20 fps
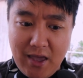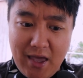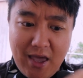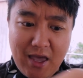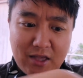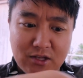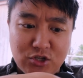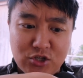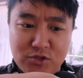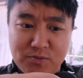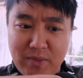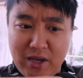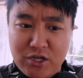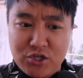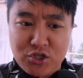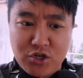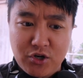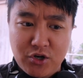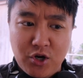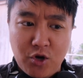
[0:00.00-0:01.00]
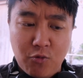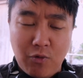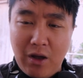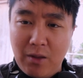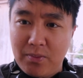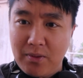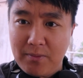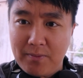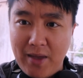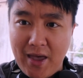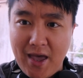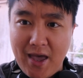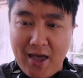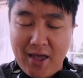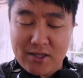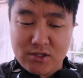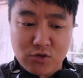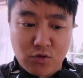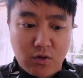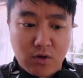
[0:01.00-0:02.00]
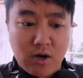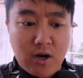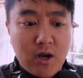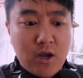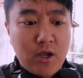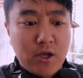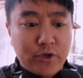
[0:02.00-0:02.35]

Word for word: And just make sure your whelping pads or